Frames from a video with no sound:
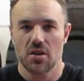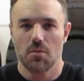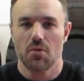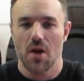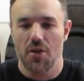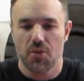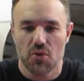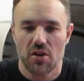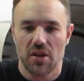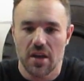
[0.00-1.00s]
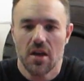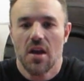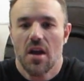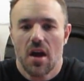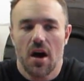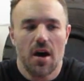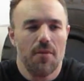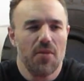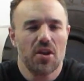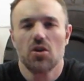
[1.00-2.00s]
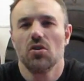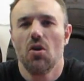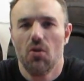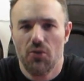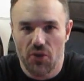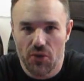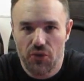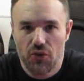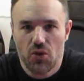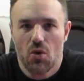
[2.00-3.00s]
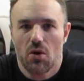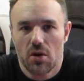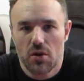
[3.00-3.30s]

Your breath really encloses your